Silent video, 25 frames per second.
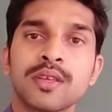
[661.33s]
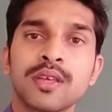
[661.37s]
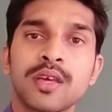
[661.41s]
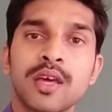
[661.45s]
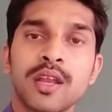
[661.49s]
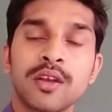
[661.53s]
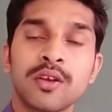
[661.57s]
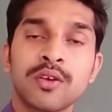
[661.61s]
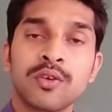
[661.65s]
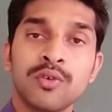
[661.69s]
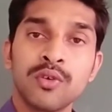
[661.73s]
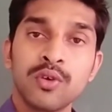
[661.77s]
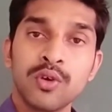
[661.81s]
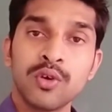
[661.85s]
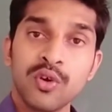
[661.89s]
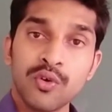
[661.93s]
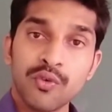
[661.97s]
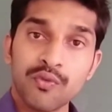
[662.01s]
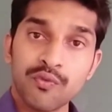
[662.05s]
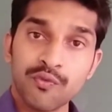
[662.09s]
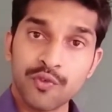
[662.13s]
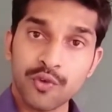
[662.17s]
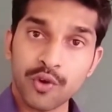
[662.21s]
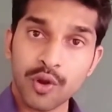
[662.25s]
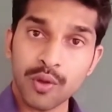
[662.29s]
correct? No?
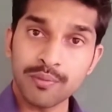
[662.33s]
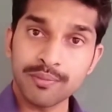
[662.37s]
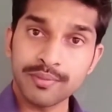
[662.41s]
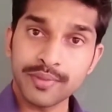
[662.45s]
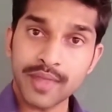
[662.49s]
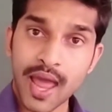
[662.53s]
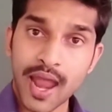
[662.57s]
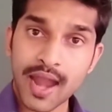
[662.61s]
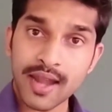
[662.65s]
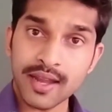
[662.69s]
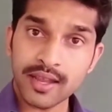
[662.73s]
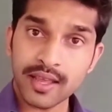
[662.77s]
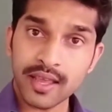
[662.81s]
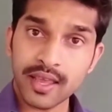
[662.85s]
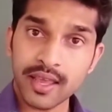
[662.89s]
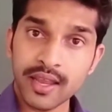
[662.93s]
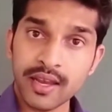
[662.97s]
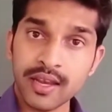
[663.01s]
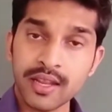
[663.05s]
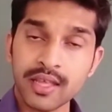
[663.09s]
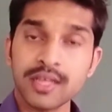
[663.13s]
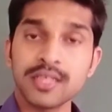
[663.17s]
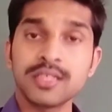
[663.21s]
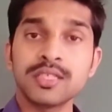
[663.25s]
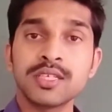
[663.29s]
From that
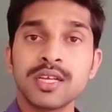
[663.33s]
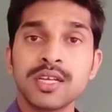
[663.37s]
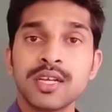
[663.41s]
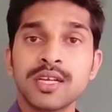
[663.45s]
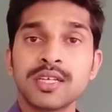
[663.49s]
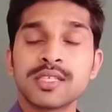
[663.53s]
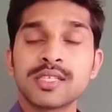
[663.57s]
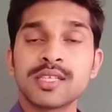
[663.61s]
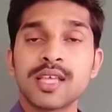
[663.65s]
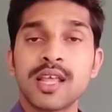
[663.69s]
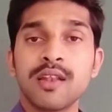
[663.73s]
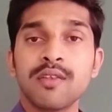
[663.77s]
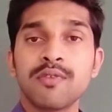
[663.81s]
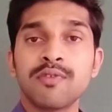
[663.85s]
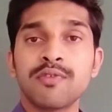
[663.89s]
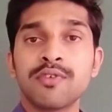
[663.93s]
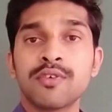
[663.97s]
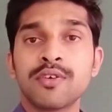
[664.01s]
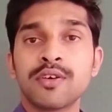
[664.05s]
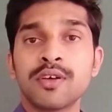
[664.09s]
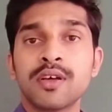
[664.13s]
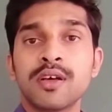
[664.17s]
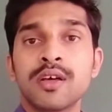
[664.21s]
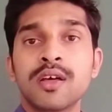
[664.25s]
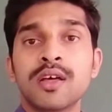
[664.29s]
energy itself,
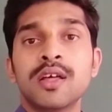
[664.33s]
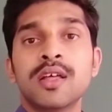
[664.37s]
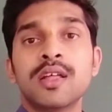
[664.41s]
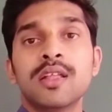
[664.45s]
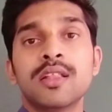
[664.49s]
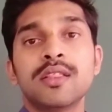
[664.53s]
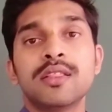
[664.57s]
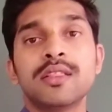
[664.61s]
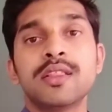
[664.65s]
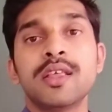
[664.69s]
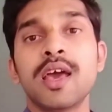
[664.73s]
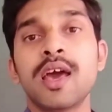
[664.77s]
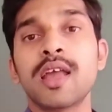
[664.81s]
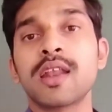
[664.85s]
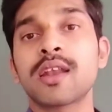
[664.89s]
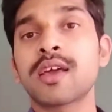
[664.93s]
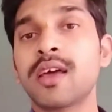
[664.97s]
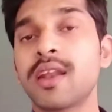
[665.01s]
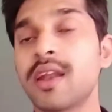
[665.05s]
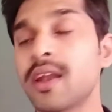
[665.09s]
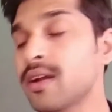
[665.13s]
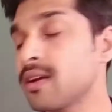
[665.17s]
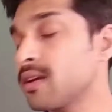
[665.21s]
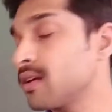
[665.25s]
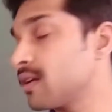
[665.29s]
they are
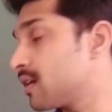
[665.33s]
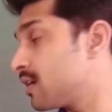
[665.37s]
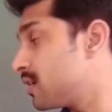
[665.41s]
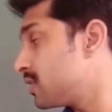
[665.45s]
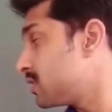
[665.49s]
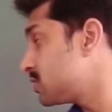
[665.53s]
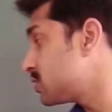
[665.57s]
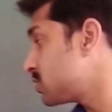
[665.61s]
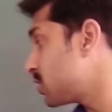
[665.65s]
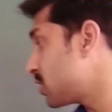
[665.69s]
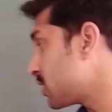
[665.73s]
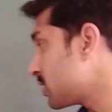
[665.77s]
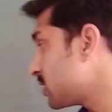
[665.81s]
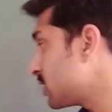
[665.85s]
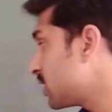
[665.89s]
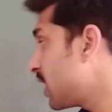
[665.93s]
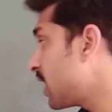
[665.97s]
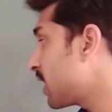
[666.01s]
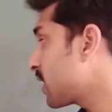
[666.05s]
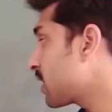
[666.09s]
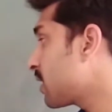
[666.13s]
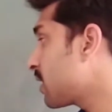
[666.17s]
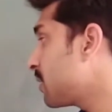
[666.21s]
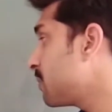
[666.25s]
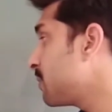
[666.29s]
coming
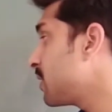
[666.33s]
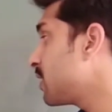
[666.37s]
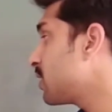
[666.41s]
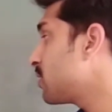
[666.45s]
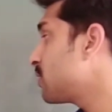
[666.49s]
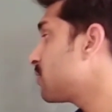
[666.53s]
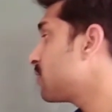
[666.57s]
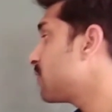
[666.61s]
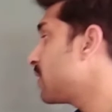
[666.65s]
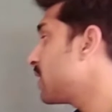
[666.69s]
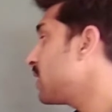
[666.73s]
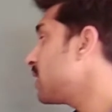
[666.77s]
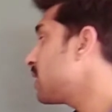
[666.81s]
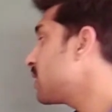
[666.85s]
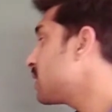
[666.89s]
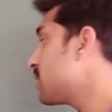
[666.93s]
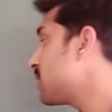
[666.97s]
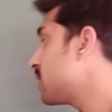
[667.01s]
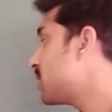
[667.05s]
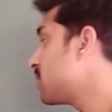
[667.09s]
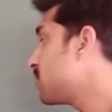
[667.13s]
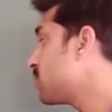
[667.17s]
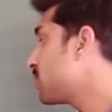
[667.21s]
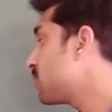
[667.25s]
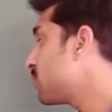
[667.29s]

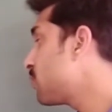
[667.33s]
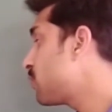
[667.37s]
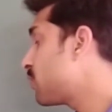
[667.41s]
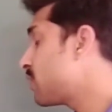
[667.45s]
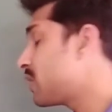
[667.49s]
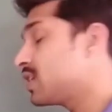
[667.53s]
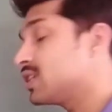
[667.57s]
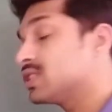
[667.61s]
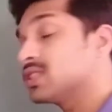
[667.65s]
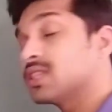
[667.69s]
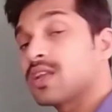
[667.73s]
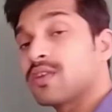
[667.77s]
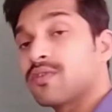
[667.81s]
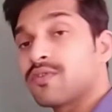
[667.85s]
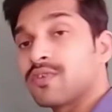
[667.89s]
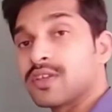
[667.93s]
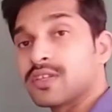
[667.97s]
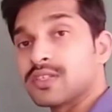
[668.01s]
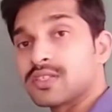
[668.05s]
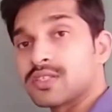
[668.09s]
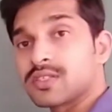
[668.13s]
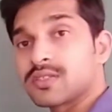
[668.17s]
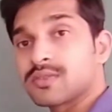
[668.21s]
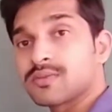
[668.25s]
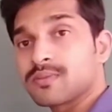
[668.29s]
to free
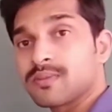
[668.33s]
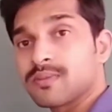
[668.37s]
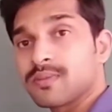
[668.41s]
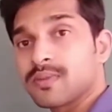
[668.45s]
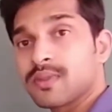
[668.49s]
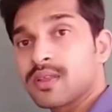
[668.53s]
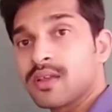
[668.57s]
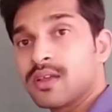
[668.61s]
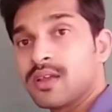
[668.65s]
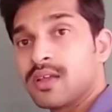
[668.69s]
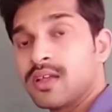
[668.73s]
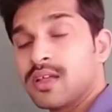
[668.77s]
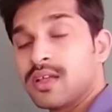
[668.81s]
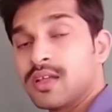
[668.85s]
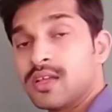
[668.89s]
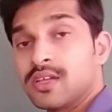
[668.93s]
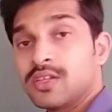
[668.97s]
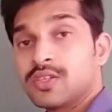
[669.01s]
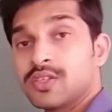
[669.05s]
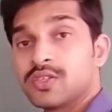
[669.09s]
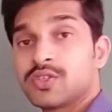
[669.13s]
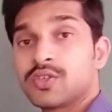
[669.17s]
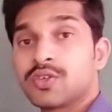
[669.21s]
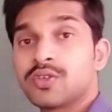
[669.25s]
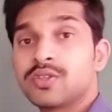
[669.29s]
surface.
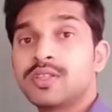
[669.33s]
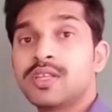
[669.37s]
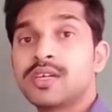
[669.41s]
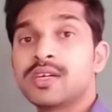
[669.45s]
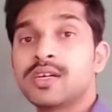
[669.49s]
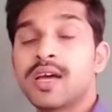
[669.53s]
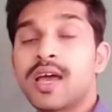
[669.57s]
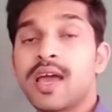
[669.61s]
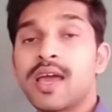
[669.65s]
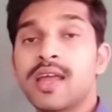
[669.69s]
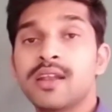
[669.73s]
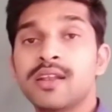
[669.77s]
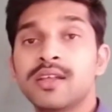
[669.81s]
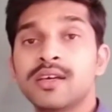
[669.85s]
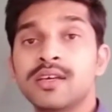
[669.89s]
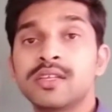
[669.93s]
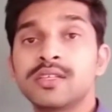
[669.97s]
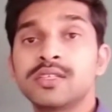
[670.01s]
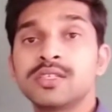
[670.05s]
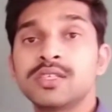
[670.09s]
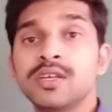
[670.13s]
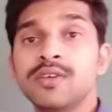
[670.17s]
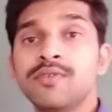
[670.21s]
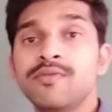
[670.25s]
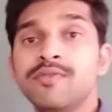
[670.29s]
So the
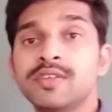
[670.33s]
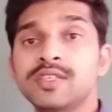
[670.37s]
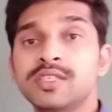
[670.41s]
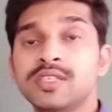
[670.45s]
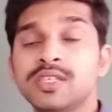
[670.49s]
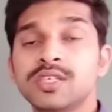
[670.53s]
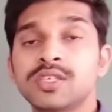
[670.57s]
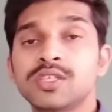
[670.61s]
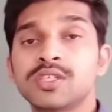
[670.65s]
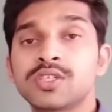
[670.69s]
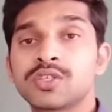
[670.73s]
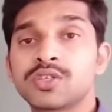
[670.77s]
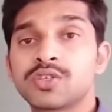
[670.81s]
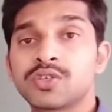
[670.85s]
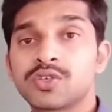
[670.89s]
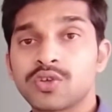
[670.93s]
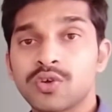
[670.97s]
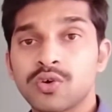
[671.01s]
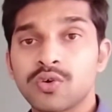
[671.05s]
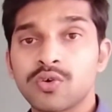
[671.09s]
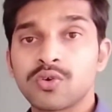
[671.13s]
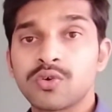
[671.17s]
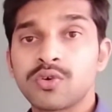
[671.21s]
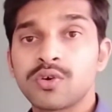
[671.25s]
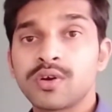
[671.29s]
energy which is
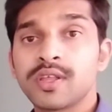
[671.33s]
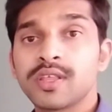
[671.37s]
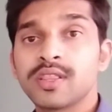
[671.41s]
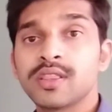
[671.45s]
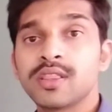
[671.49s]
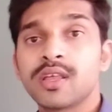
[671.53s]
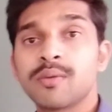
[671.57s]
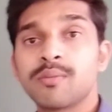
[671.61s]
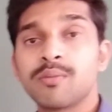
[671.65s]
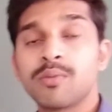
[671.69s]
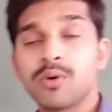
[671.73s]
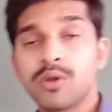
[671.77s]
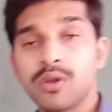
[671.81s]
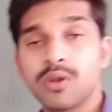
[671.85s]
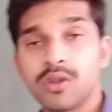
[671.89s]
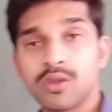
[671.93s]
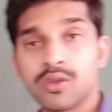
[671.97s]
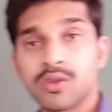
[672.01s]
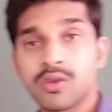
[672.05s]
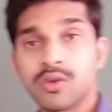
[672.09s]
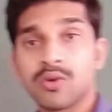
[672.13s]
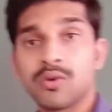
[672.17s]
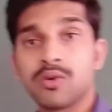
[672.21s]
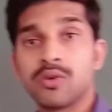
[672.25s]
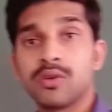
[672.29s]
stored in the
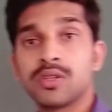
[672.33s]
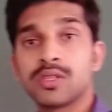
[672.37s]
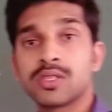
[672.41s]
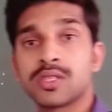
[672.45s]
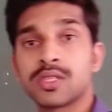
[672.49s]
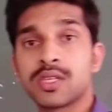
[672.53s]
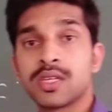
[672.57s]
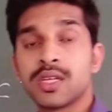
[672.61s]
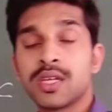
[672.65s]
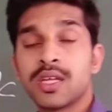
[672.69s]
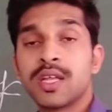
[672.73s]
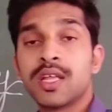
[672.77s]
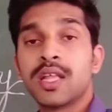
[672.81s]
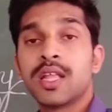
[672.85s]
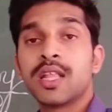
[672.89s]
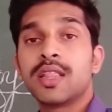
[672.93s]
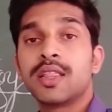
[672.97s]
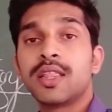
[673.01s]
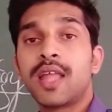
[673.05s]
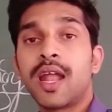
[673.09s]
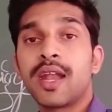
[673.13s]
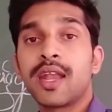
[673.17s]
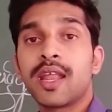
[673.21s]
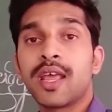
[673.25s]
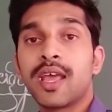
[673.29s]
molecules,
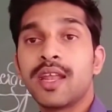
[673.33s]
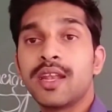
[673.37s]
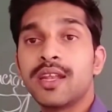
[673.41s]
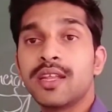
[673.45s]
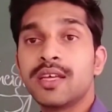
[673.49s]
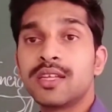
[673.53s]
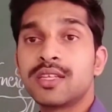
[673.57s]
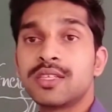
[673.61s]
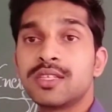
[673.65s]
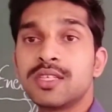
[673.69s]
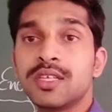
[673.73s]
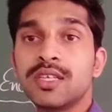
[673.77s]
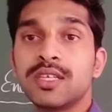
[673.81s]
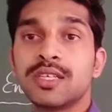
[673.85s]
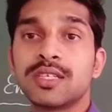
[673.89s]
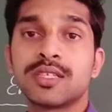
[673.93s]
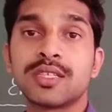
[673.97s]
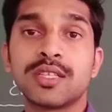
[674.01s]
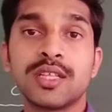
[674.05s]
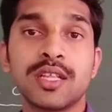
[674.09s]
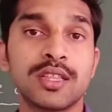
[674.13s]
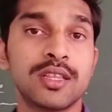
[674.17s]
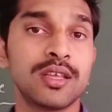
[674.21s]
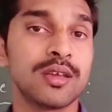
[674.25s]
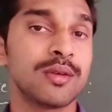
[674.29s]
that energy is
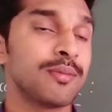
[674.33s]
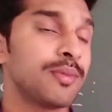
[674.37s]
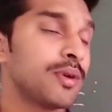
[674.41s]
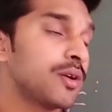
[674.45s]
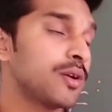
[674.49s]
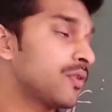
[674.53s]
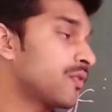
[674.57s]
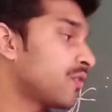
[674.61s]
nothing but